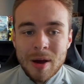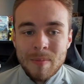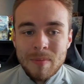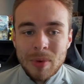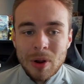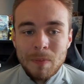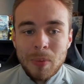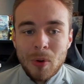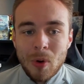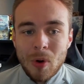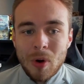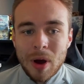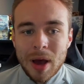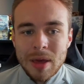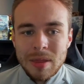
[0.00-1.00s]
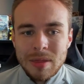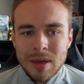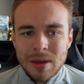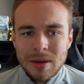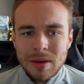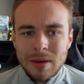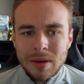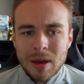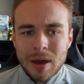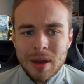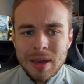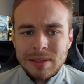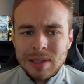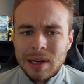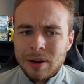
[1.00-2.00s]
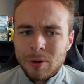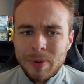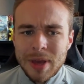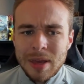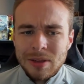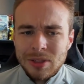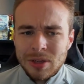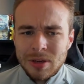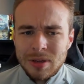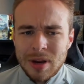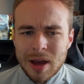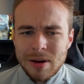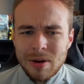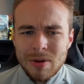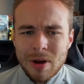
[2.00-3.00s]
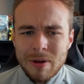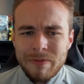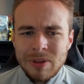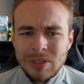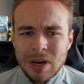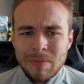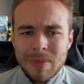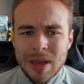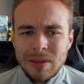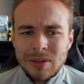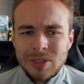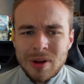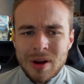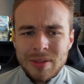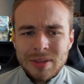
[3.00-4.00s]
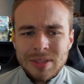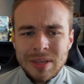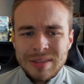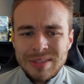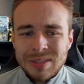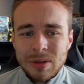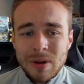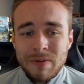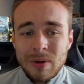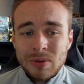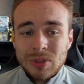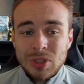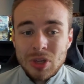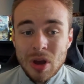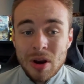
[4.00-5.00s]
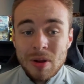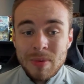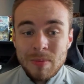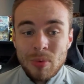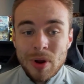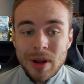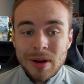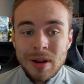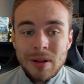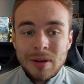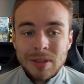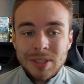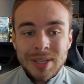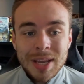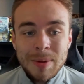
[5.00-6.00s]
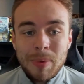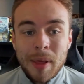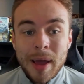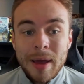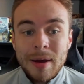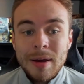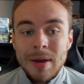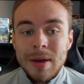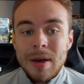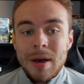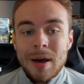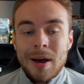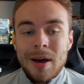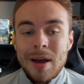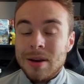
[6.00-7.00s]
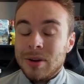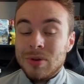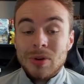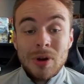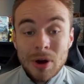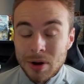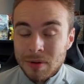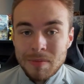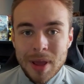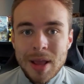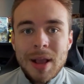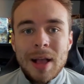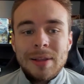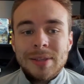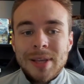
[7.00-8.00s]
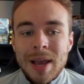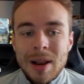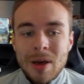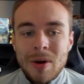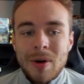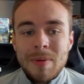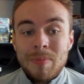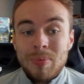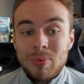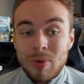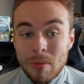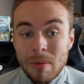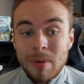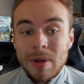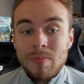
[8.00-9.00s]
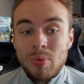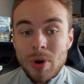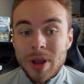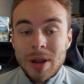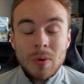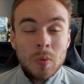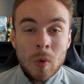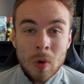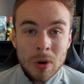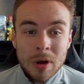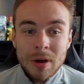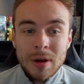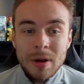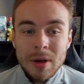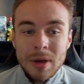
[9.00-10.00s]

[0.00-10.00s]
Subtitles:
Laporte, I think, is a little bit injured. I don't know if he's going to make the start of the season. So if I was going to be bringing in a City player and you couldn't make Cancelo, I'd probably bring in Walker.